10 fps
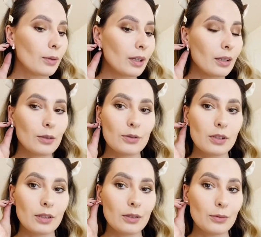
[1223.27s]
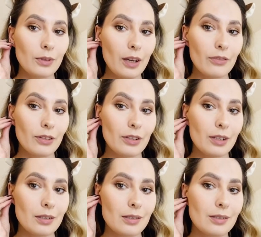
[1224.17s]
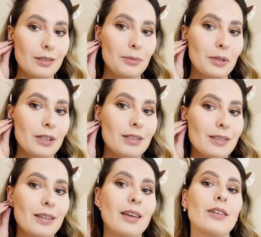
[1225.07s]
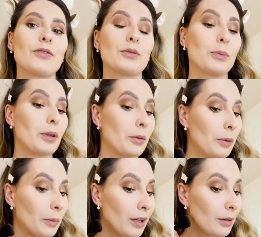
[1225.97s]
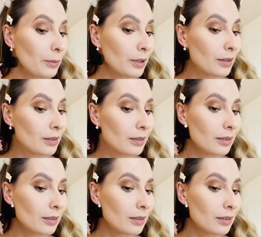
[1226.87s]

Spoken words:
I usually don't have earrings because I have to apply my makeup, but